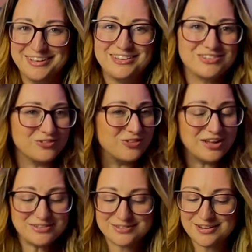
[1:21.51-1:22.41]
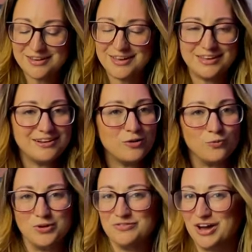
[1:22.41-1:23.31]
So let's dig in.
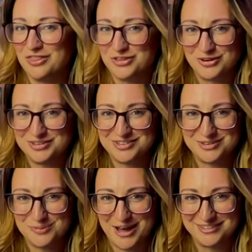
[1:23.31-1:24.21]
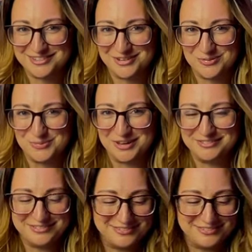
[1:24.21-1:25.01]
We've got 36 packs to open.